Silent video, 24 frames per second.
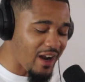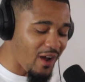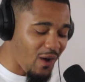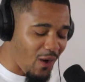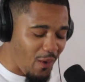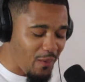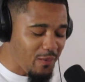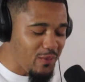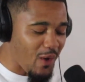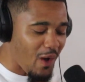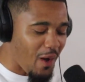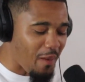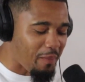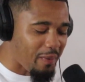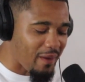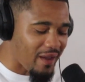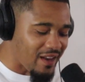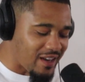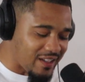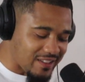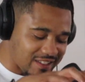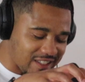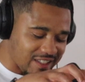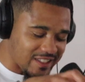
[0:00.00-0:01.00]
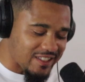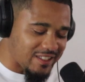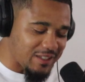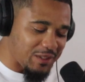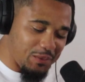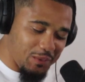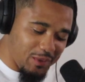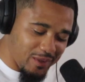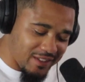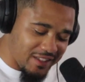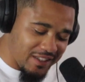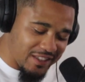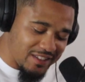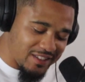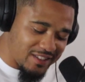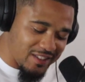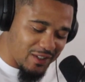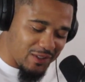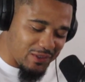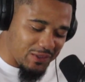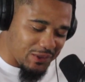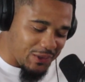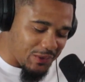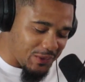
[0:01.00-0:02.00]
I hope y'all paying attention to what this
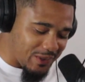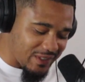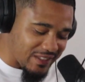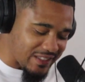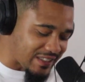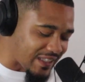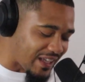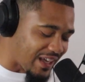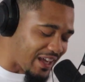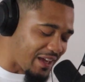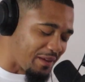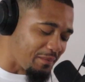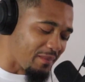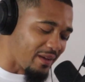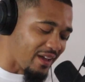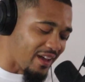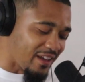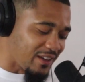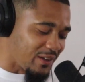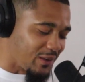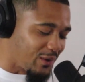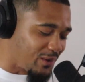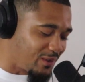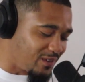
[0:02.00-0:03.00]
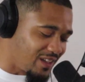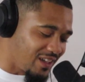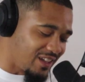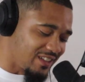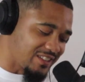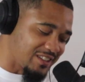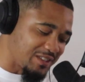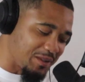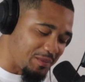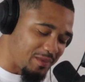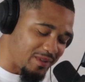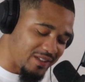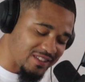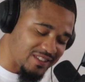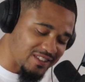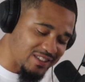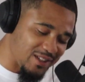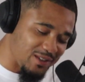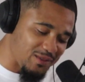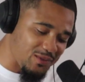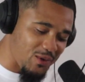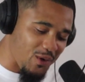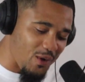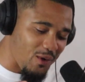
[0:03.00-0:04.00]
young dude is saying, man. Don't let some of this
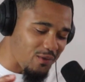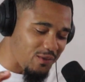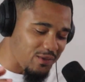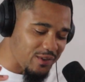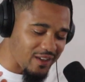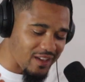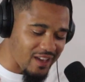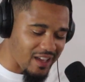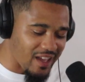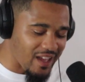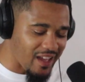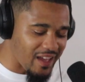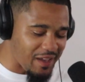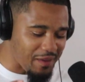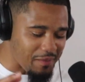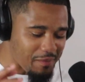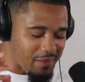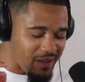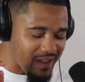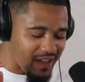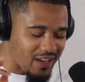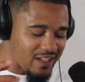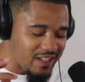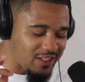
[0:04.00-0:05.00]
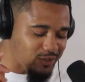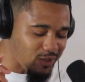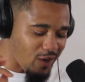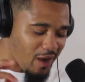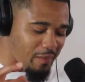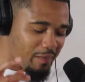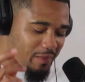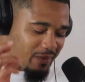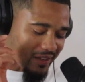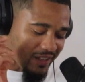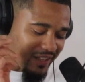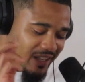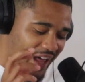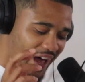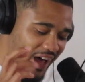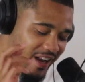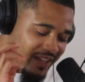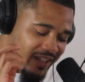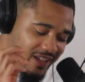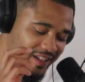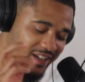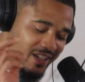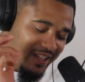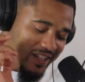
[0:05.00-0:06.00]
stuff go over your head, man. He dropping a lot
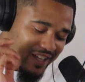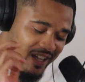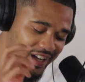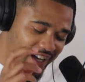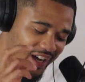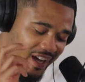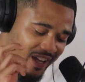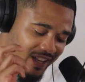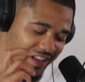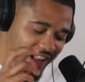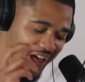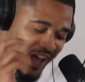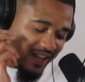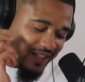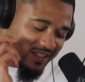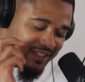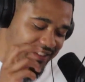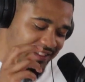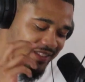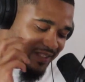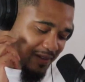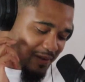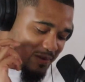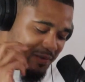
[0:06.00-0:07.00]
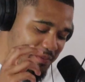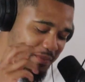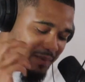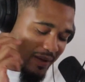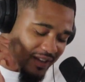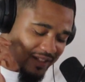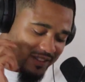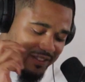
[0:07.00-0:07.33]
of a lot of gems, man.